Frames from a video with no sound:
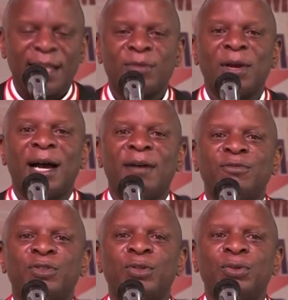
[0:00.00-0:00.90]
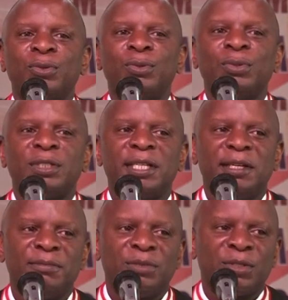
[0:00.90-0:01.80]
that we have two
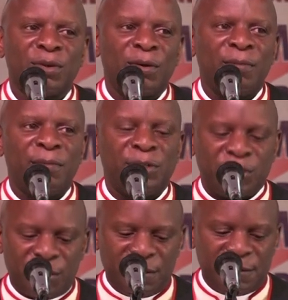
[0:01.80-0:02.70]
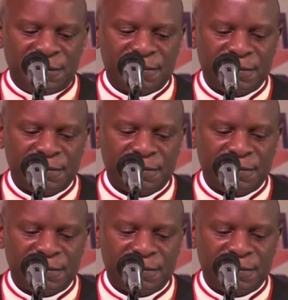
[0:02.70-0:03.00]
teams on mission.